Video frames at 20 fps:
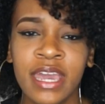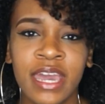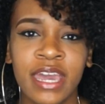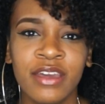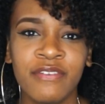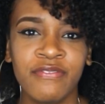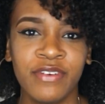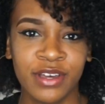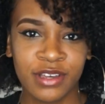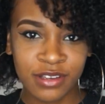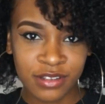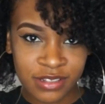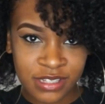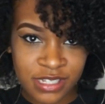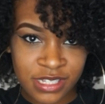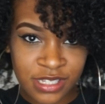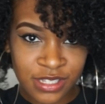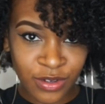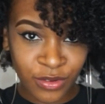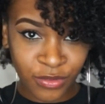It
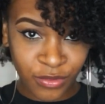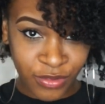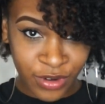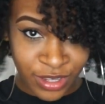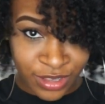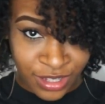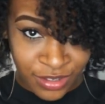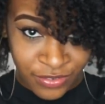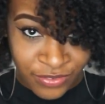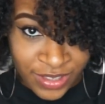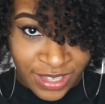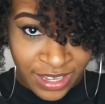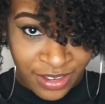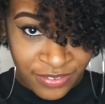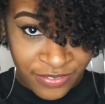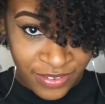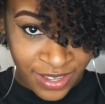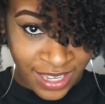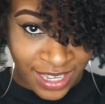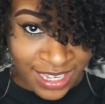feels really
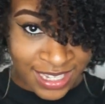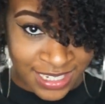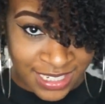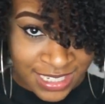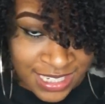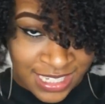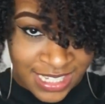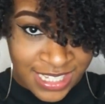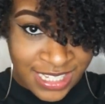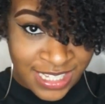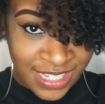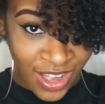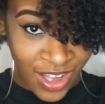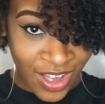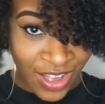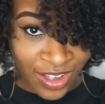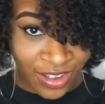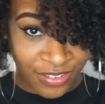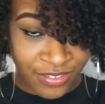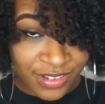fluffy and just
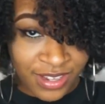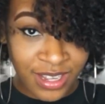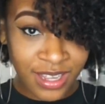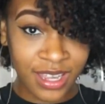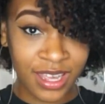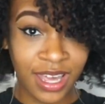soft.